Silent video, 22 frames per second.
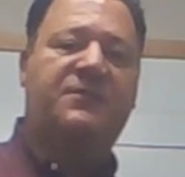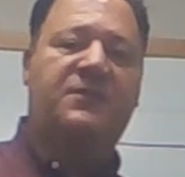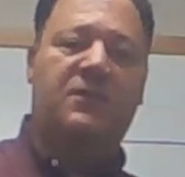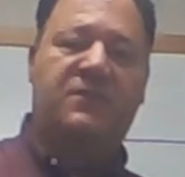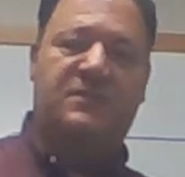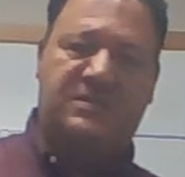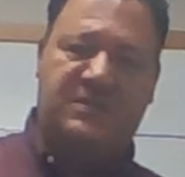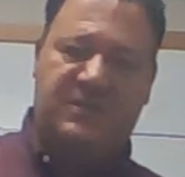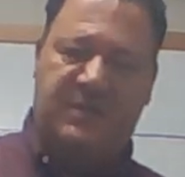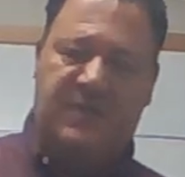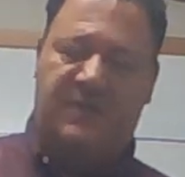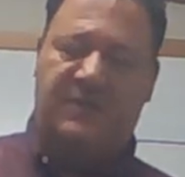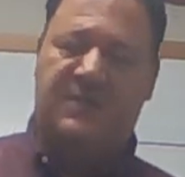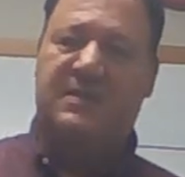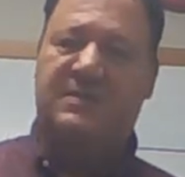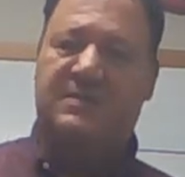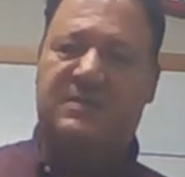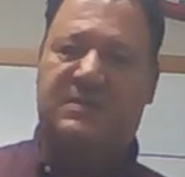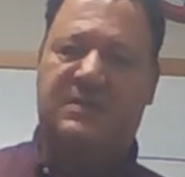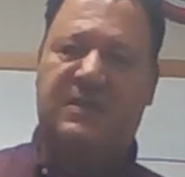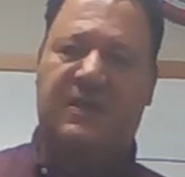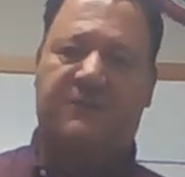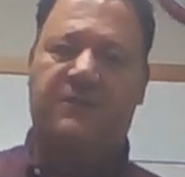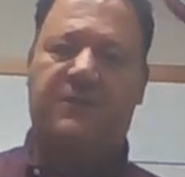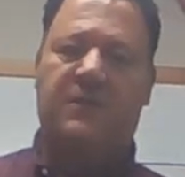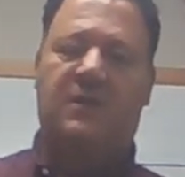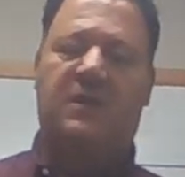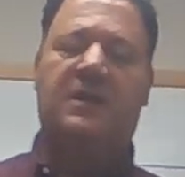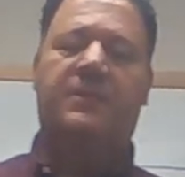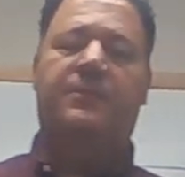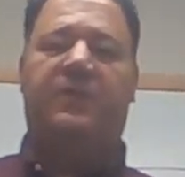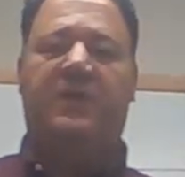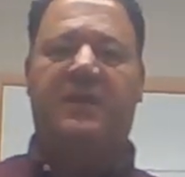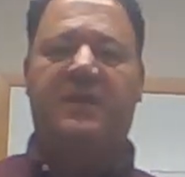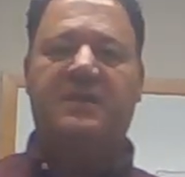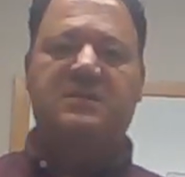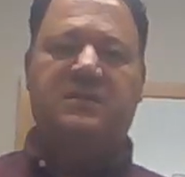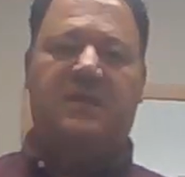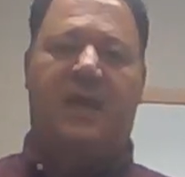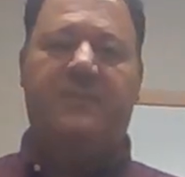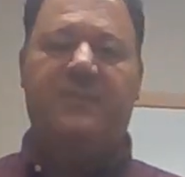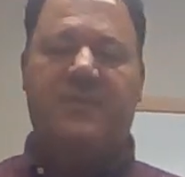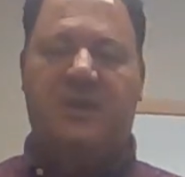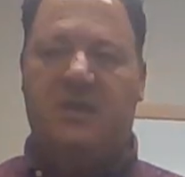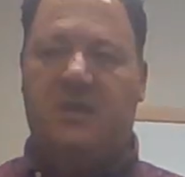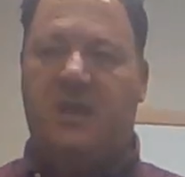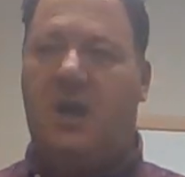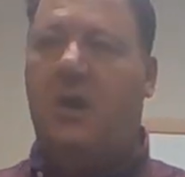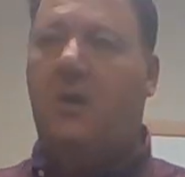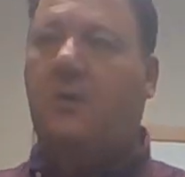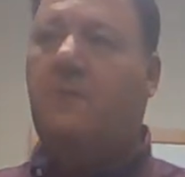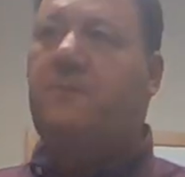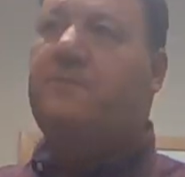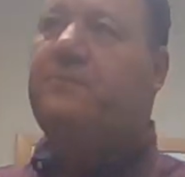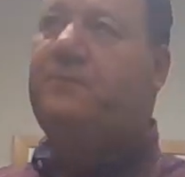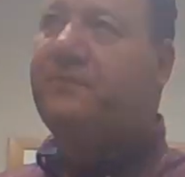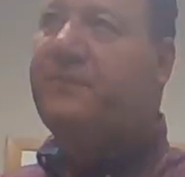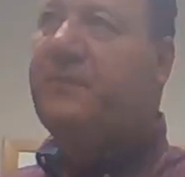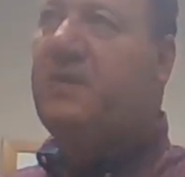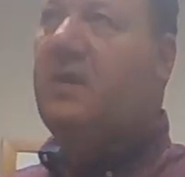if you've seen this differently, please let me know.